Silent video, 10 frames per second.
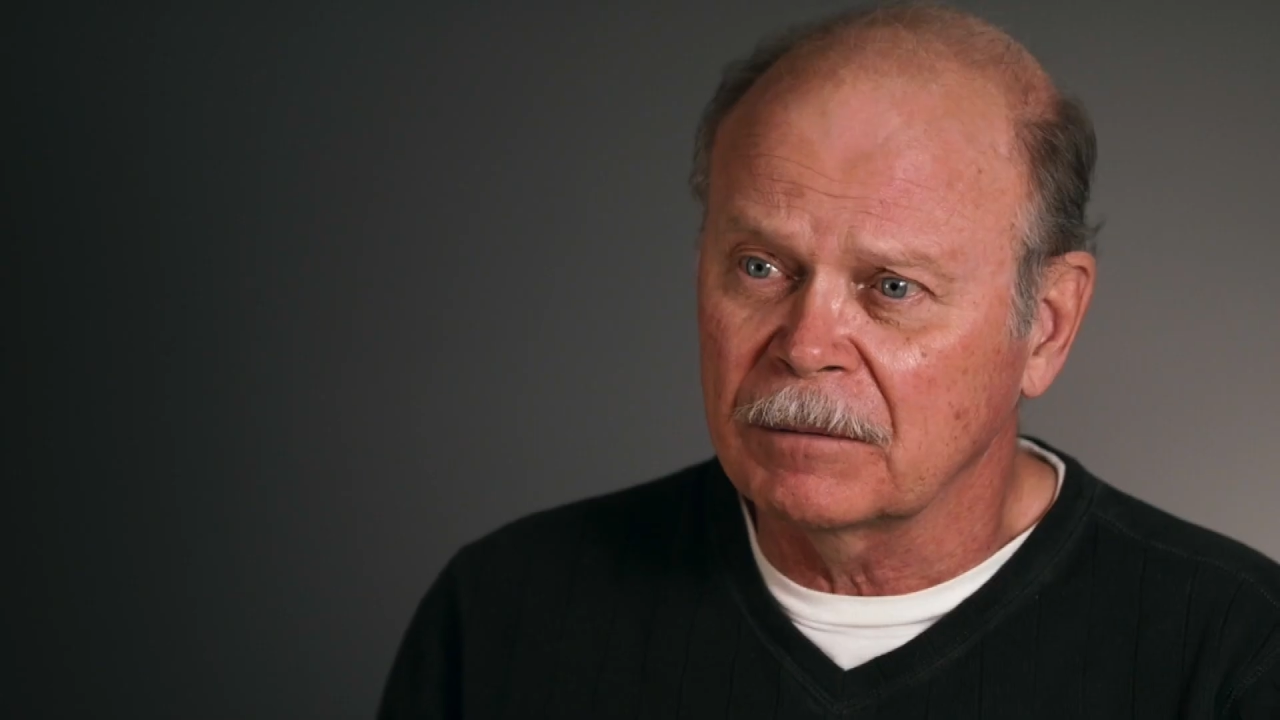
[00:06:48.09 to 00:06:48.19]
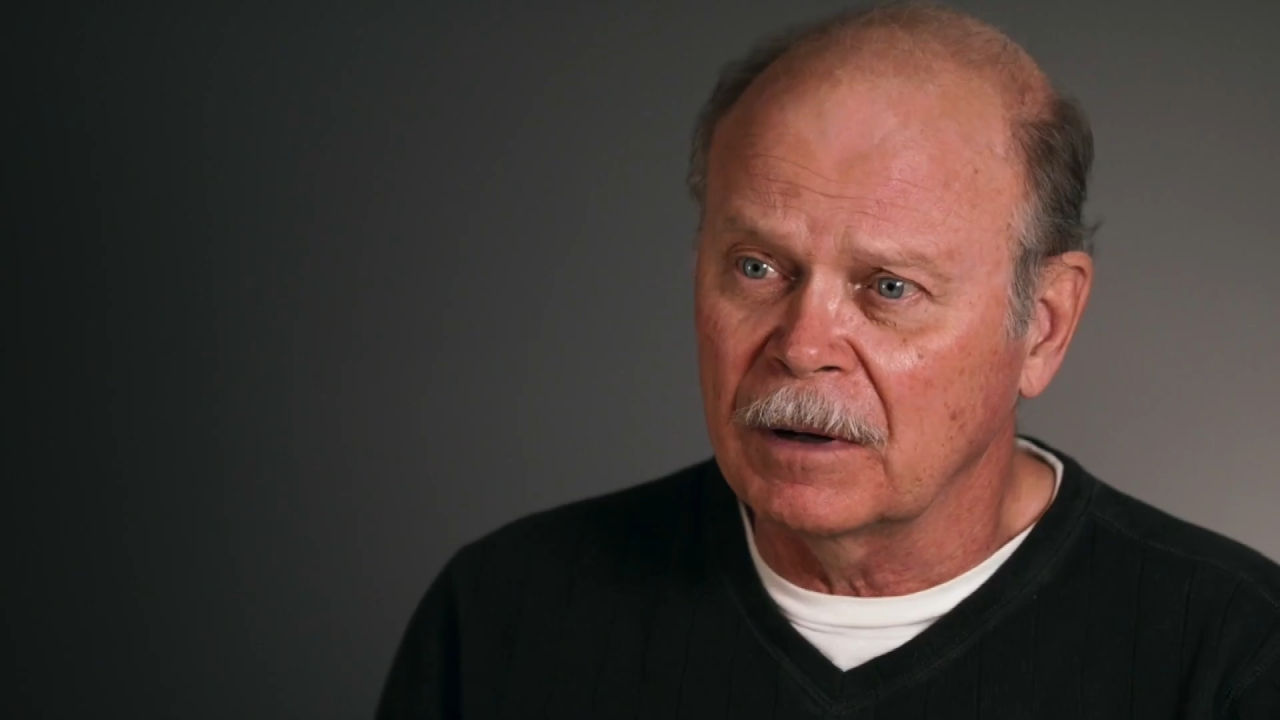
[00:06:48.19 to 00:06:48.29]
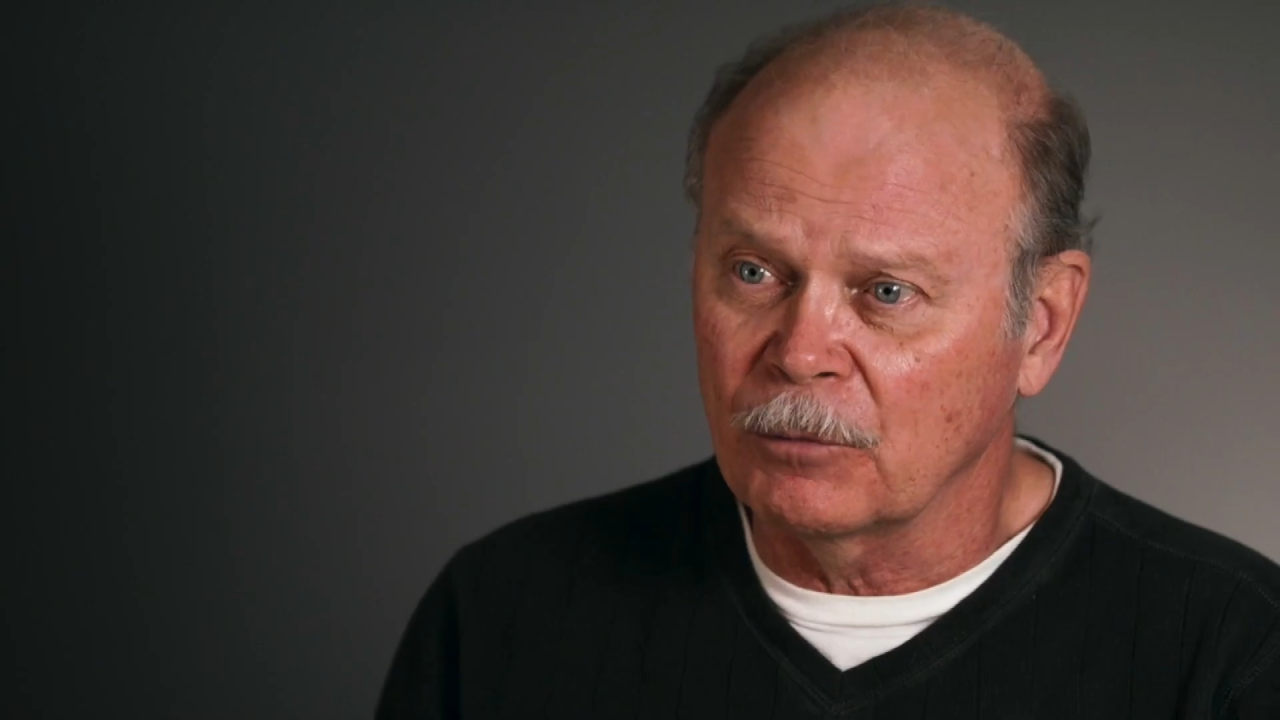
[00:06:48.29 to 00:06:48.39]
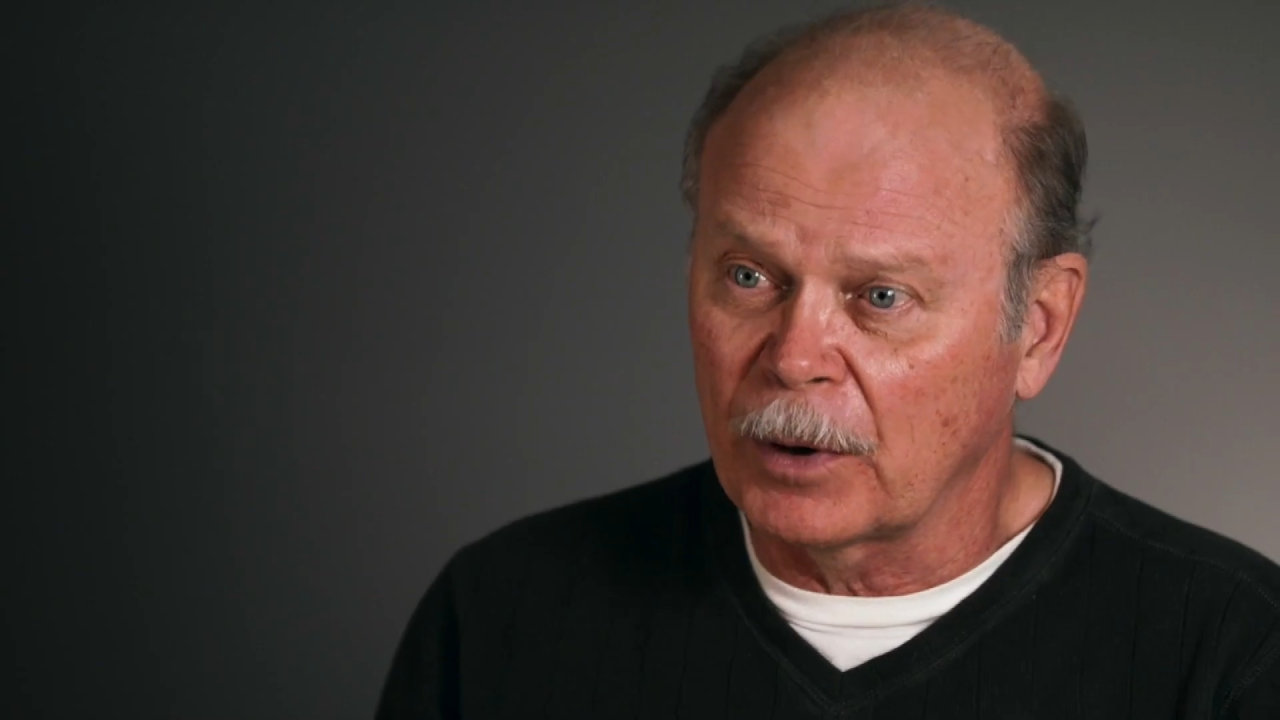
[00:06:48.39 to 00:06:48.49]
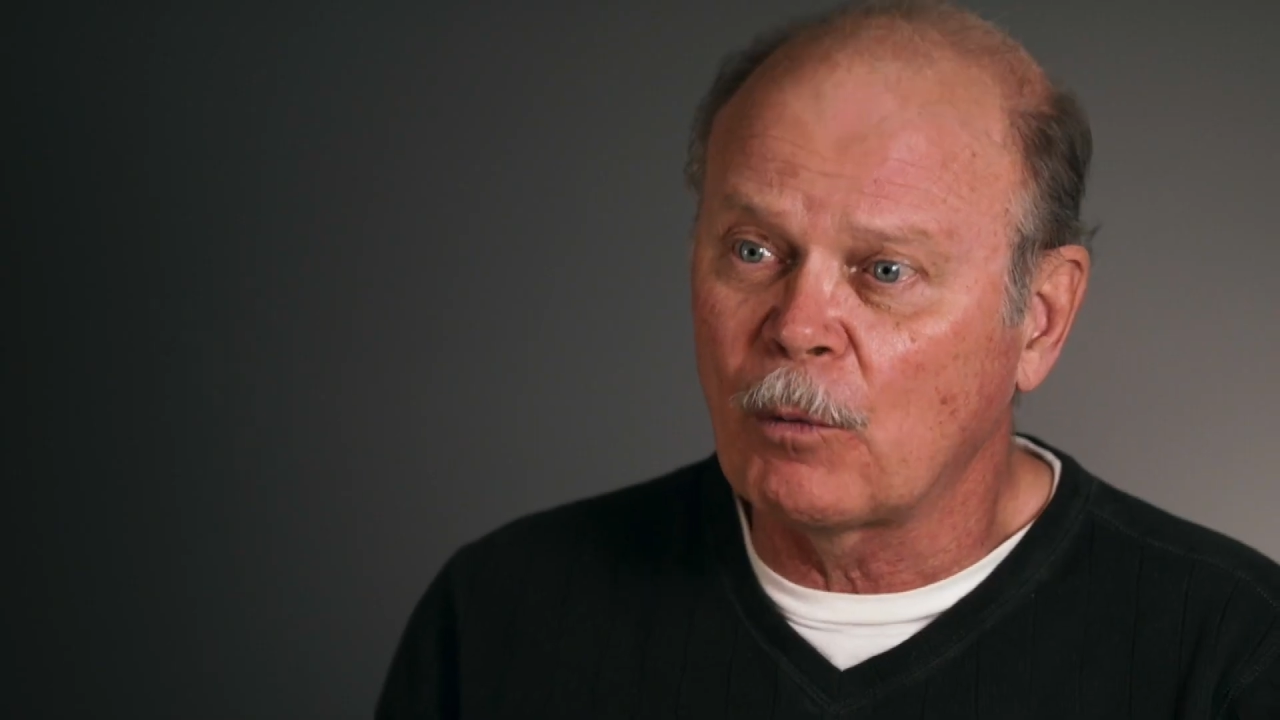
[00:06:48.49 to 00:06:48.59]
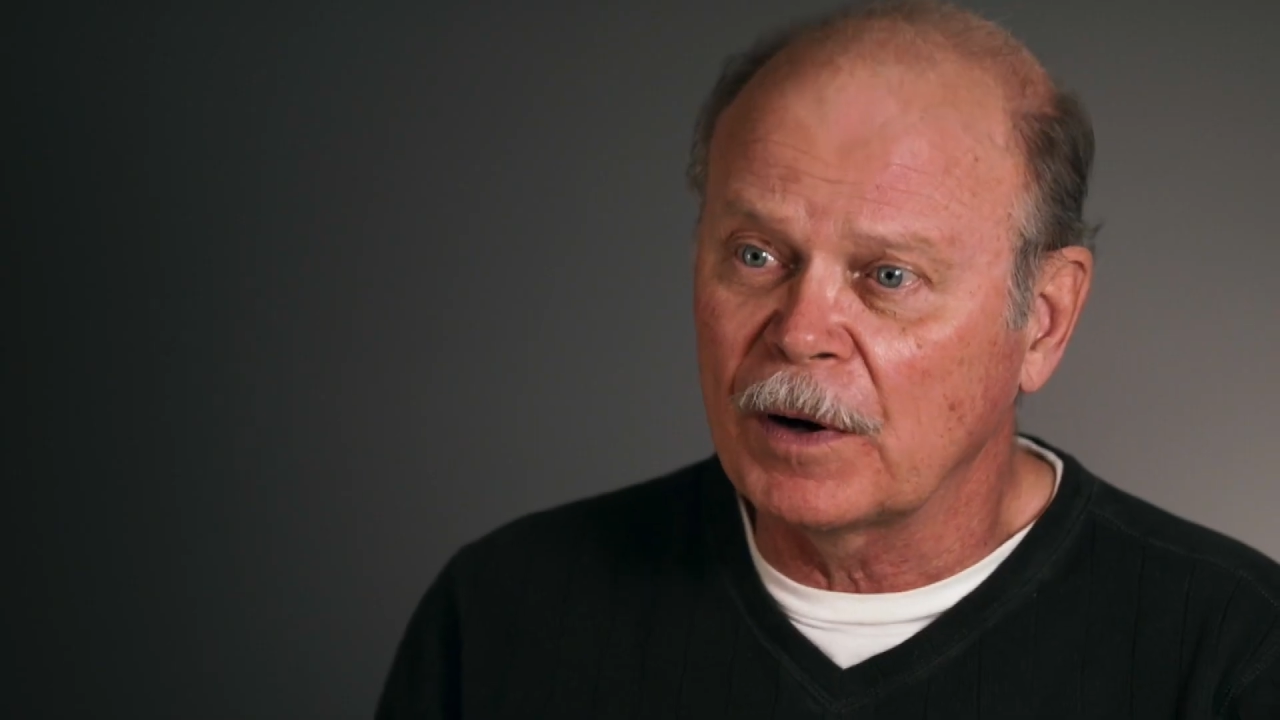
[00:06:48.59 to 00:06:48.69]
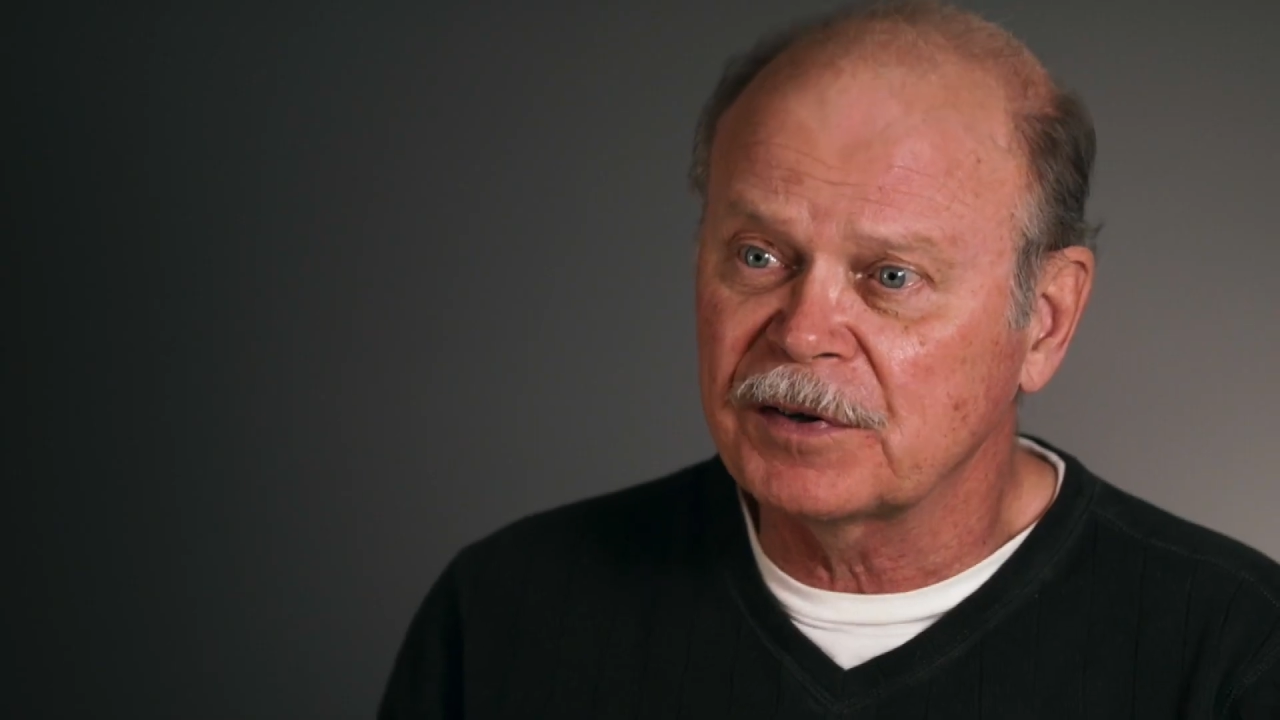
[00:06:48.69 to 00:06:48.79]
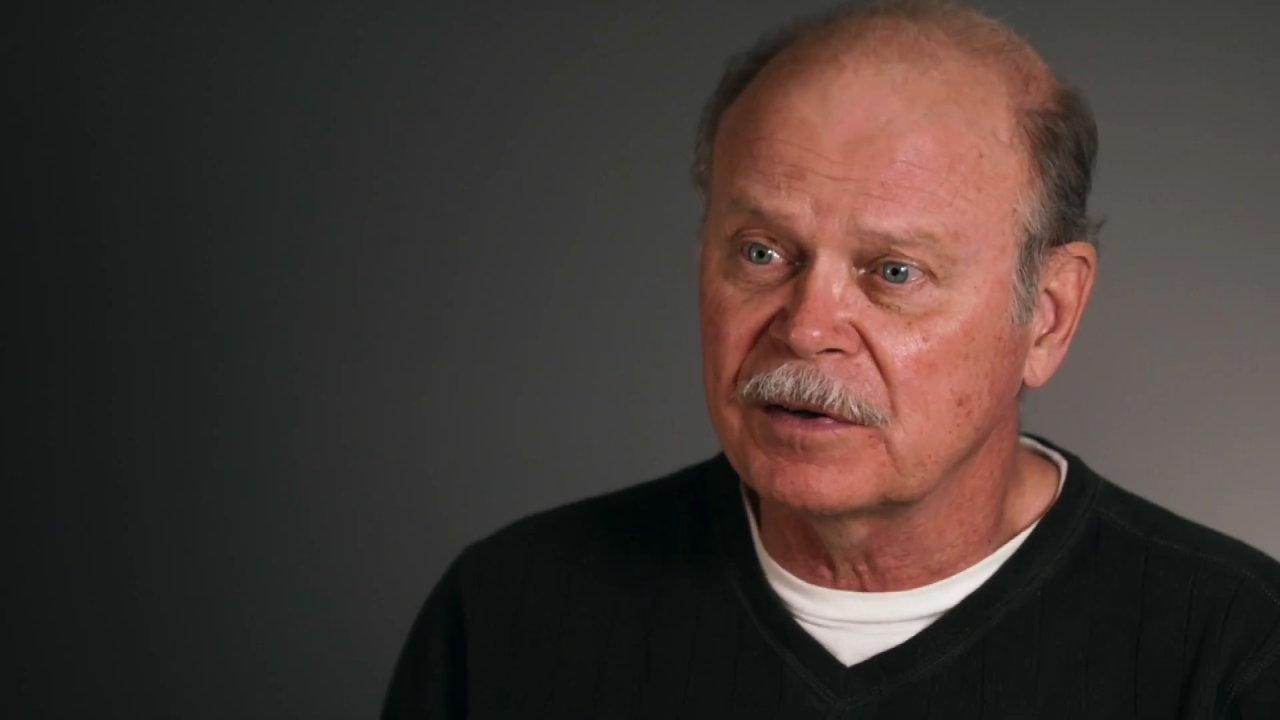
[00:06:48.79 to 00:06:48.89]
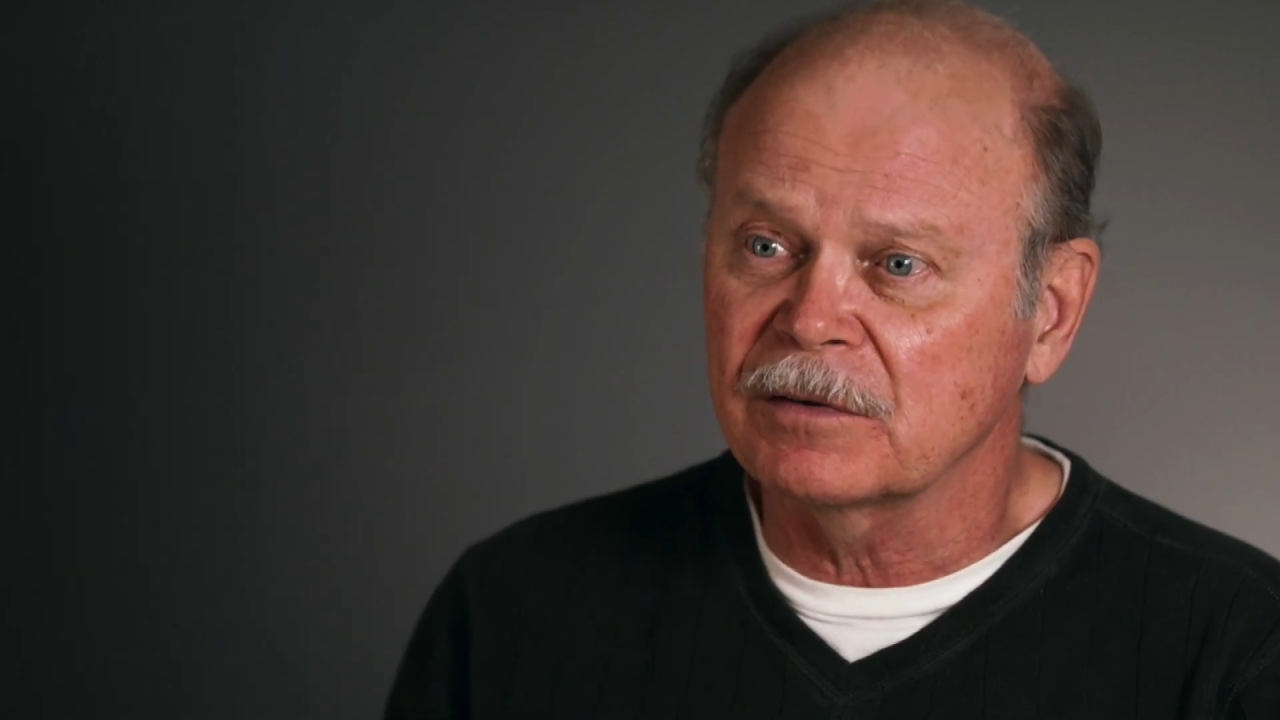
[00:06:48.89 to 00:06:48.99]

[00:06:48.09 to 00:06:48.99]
I'll request